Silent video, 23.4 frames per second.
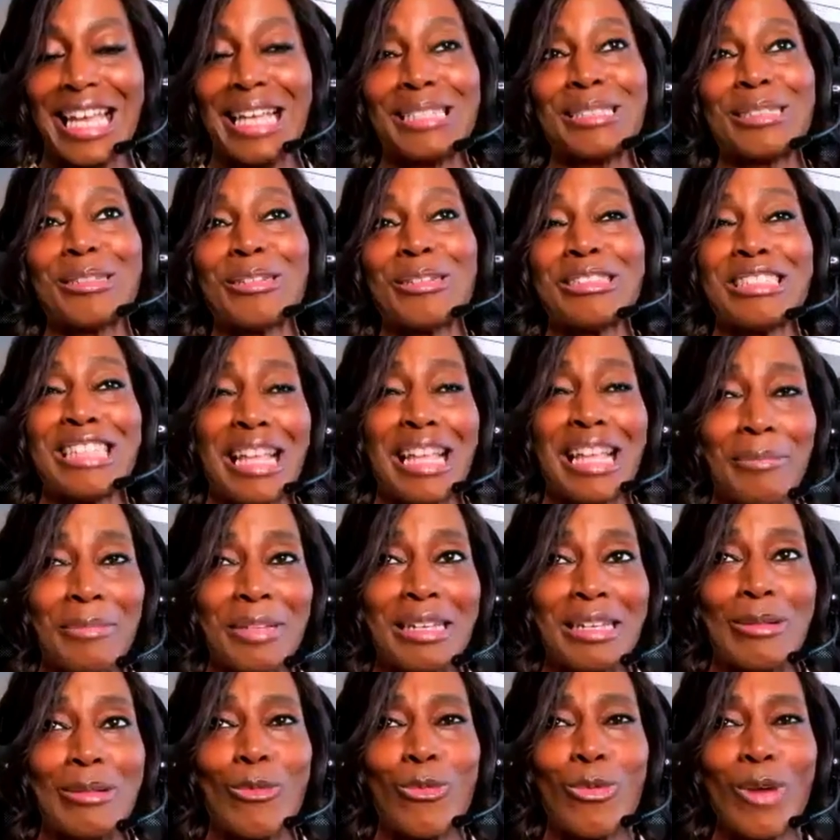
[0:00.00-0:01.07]
So tell
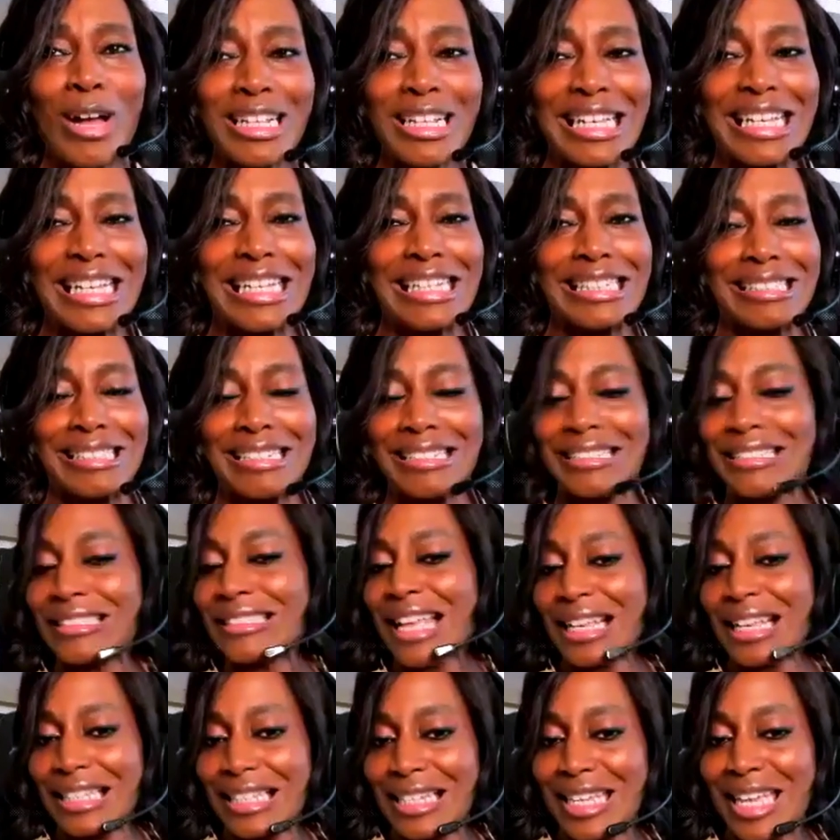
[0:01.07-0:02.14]
me, what is
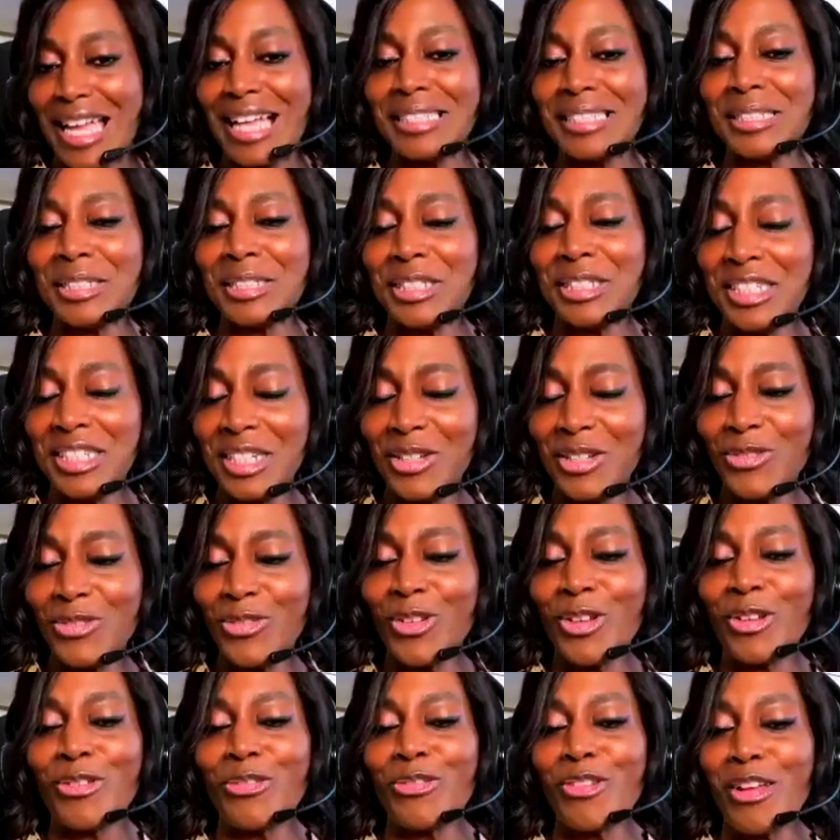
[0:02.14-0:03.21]
exactly a chief
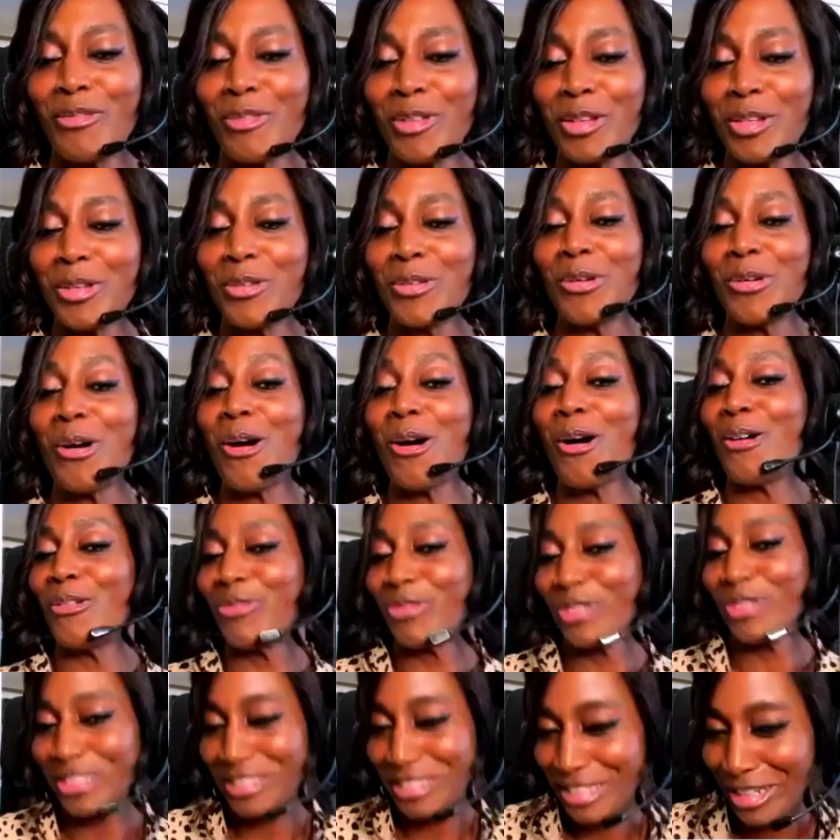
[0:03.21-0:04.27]
revenue
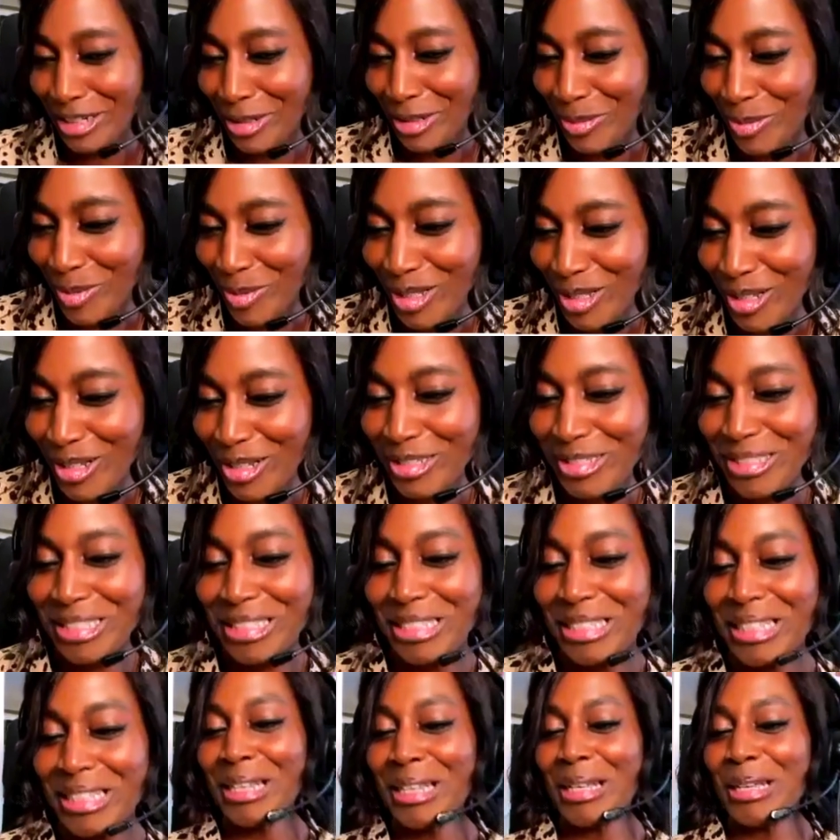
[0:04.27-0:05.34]
officer?
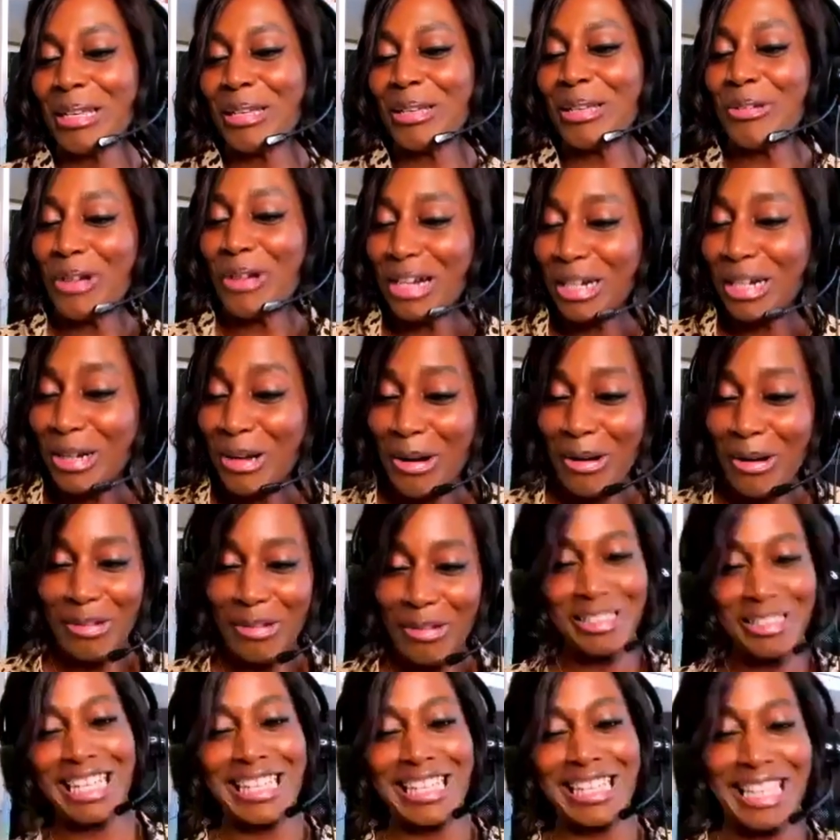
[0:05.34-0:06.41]
Because you are called
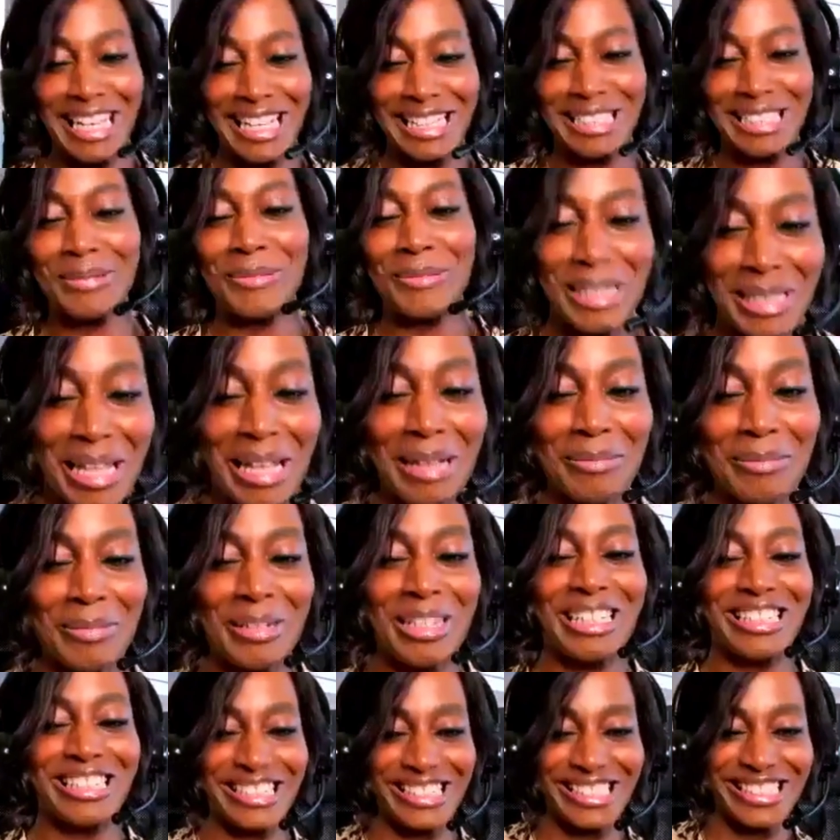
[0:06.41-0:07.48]
like that. What that
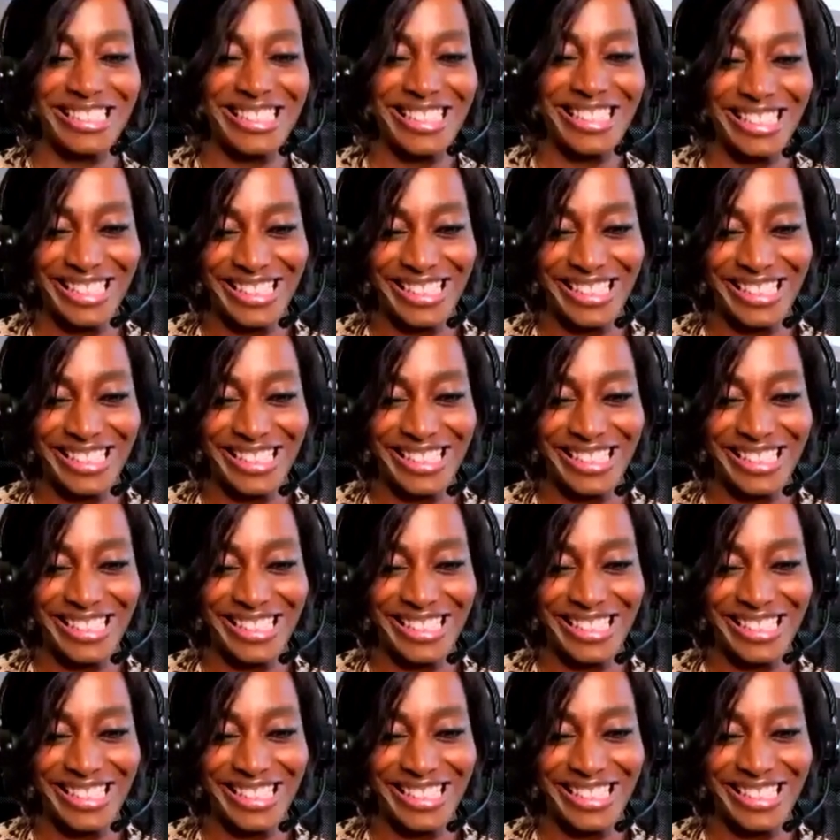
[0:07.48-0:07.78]
means?